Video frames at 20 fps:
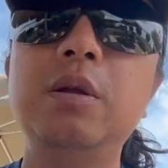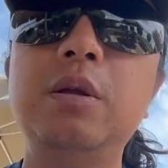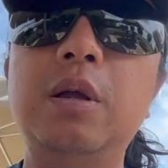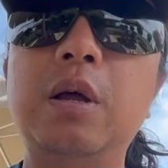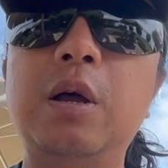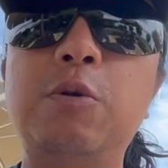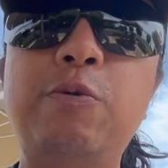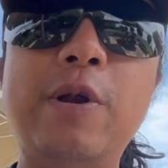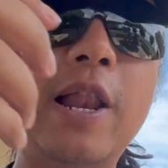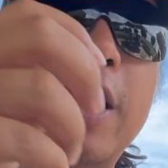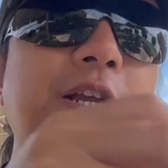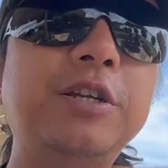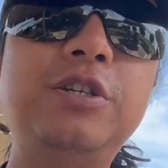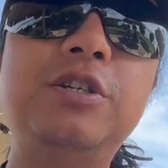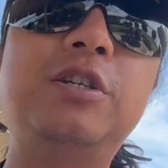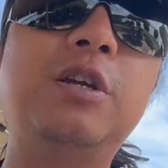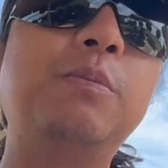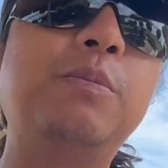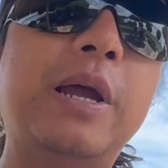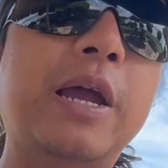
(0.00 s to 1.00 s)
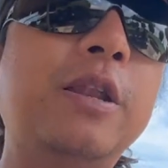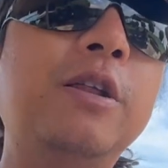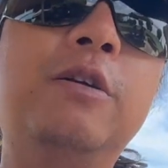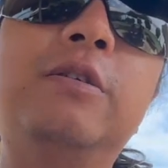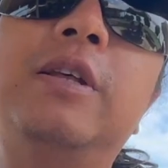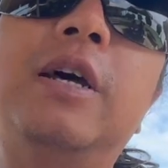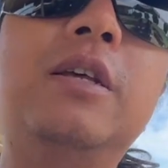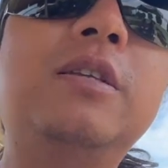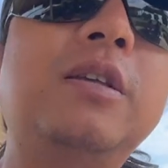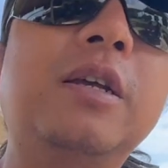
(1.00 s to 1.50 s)
uh, relationship, any of
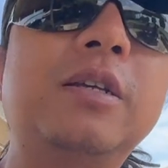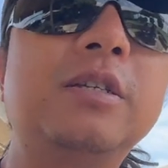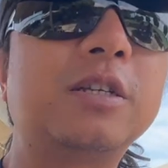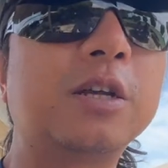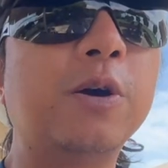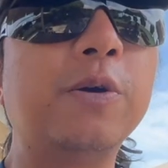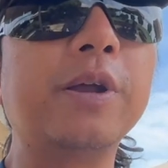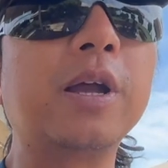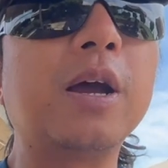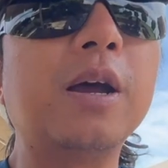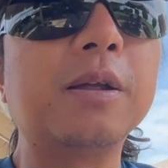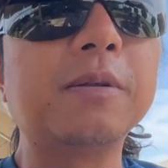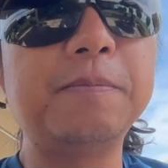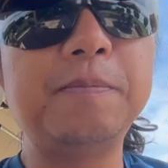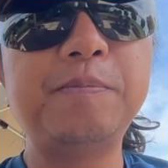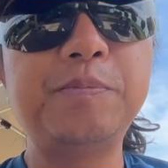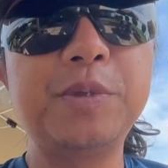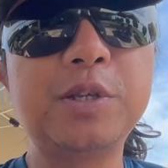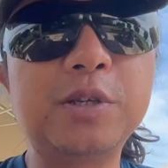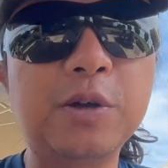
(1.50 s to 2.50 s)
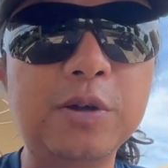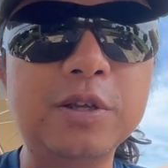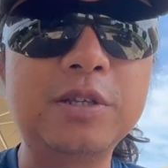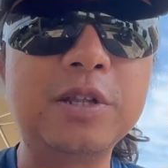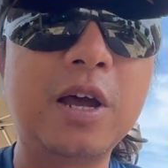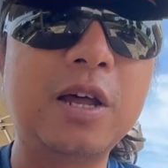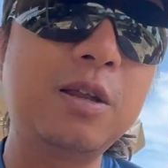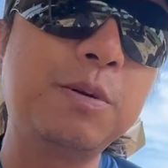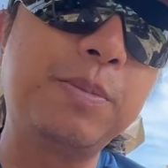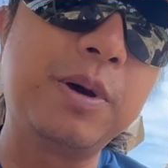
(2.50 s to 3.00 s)
that things going on. Mm-hmm. So it's
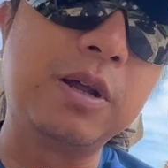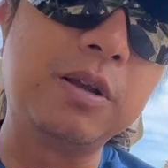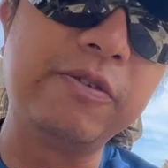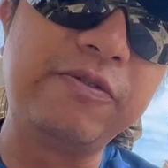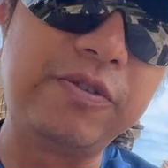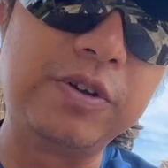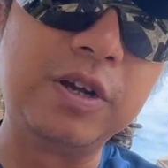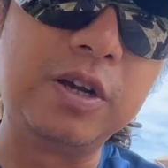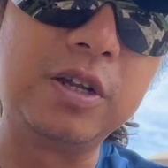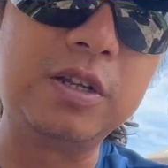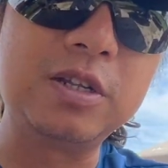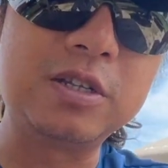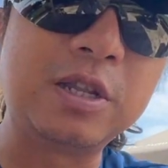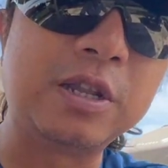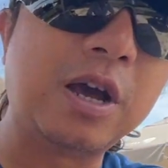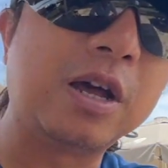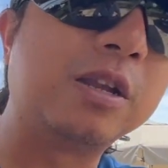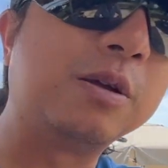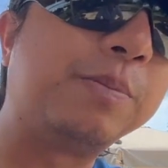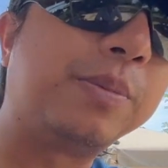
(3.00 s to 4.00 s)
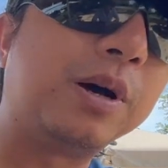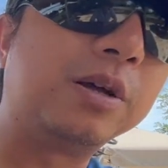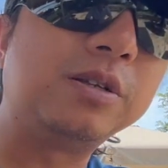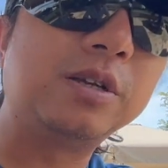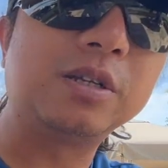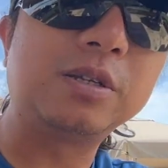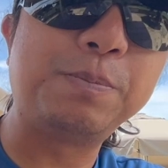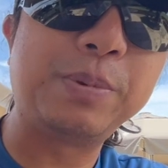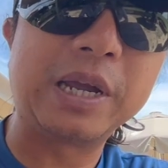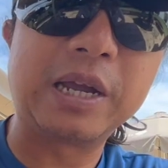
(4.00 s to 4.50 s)
not about a flirt. It's not about
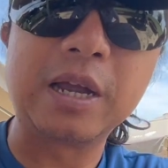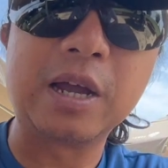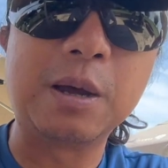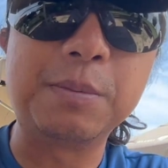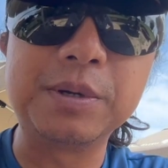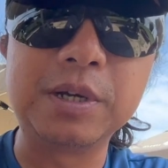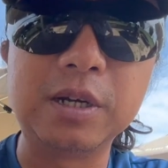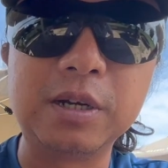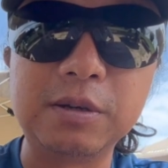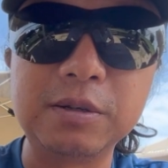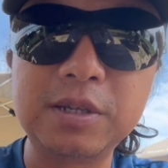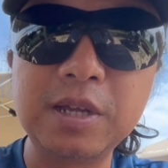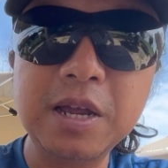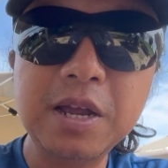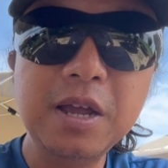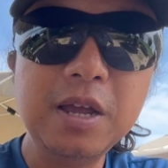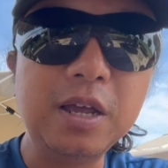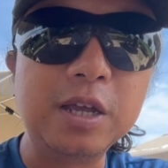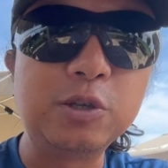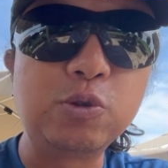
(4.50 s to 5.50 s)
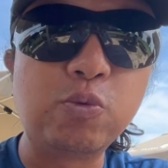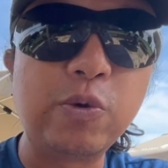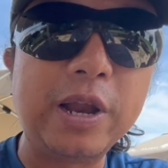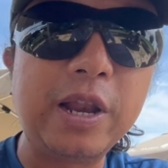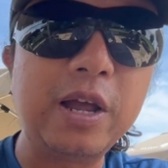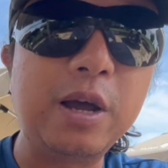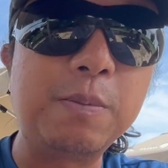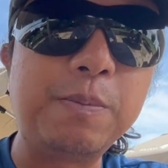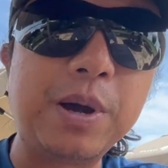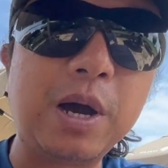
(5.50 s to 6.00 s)
just picking up girls. It's
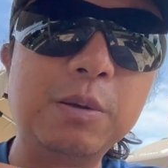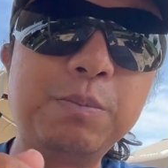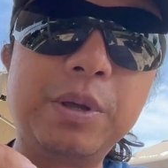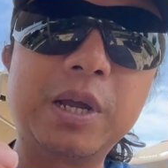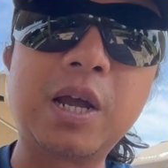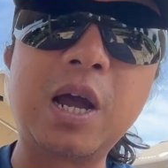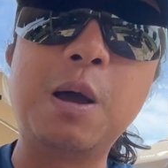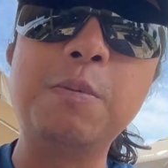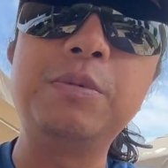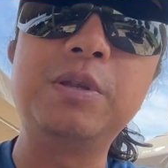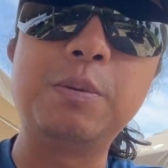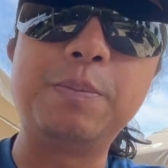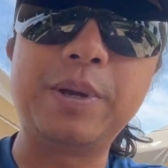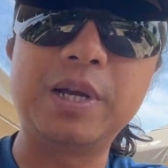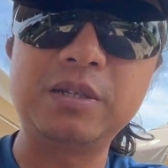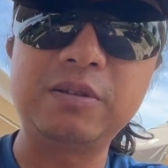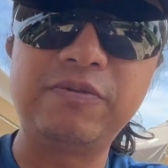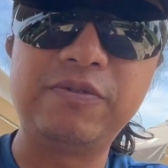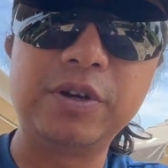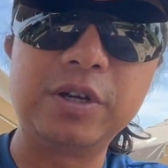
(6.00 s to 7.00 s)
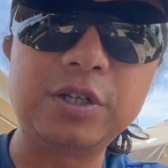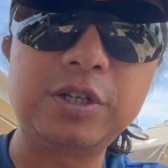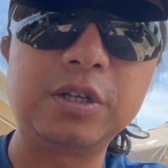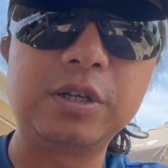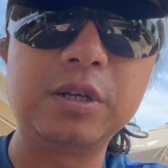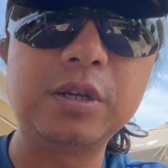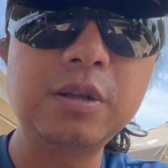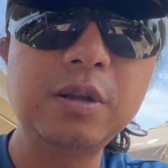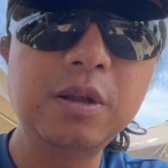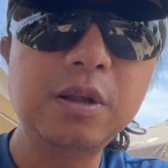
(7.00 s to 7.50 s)
really about becoming the best
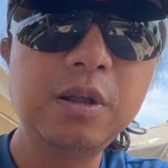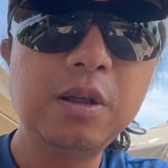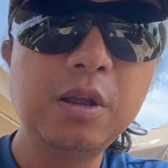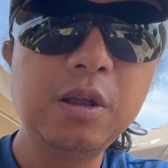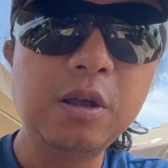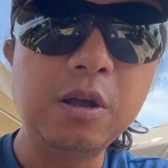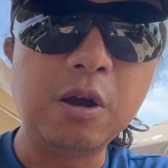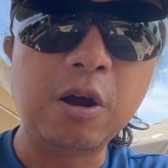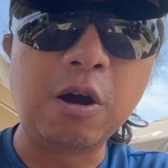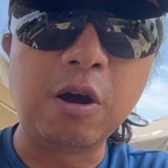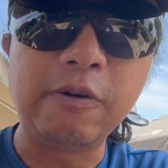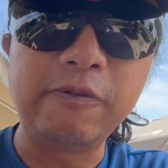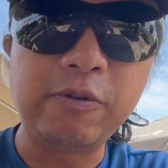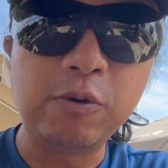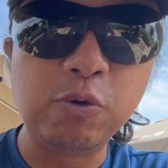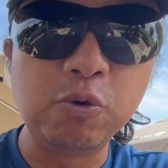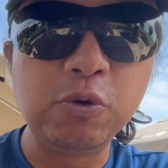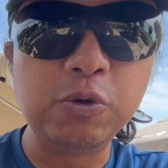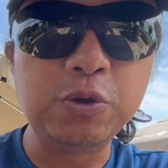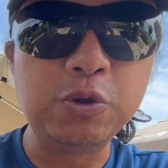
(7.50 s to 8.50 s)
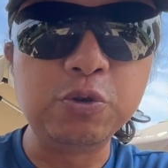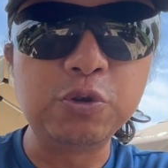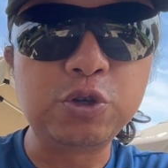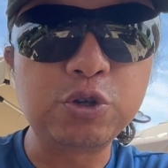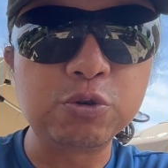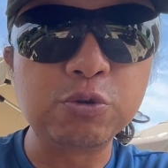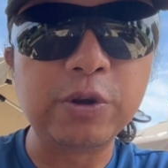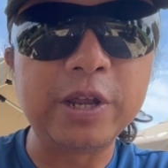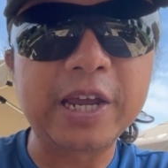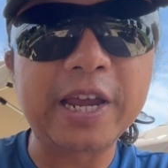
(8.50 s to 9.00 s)
version of who you
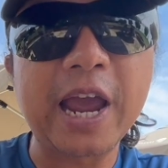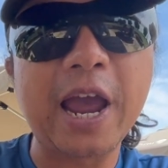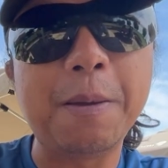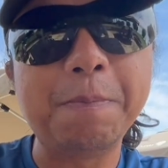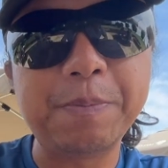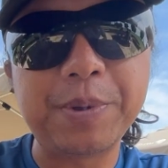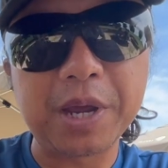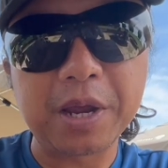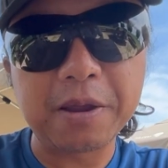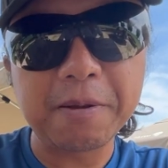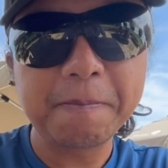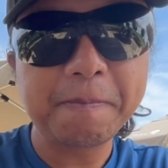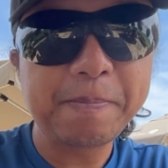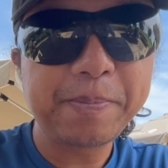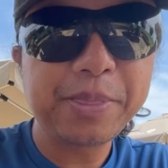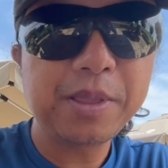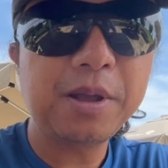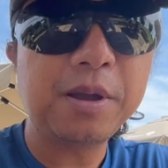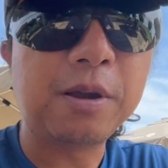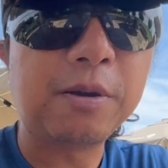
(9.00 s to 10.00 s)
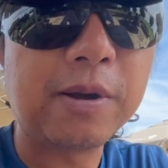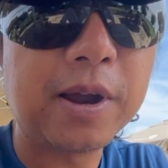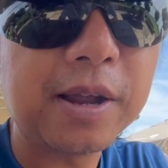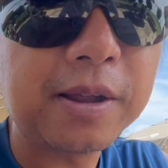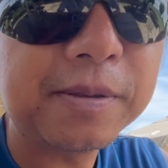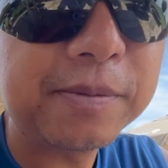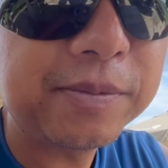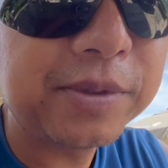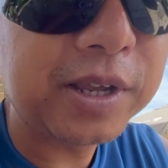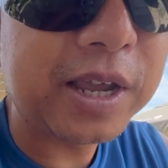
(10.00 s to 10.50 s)
truly can be. All right
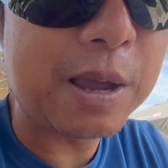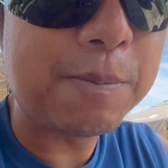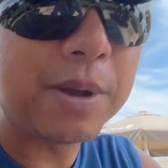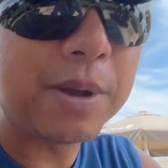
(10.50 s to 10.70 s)
get